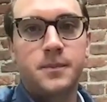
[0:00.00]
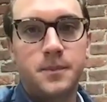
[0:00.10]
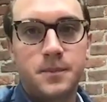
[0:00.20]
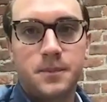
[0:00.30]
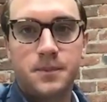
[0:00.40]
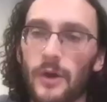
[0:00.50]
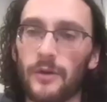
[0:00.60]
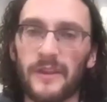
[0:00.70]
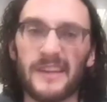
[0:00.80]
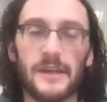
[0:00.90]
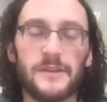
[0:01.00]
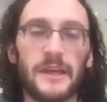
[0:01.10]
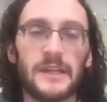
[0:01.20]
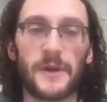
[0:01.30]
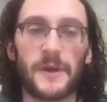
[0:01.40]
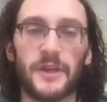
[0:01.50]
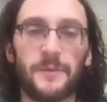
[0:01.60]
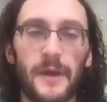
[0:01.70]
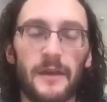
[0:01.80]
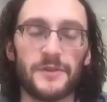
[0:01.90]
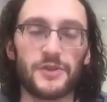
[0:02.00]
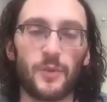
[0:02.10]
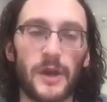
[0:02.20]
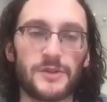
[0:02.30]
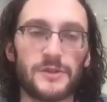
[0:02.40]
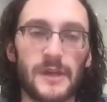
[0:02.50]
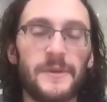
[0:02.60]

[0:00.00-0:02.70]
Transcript: Yeah, because you don't. I think especially in competitive situations.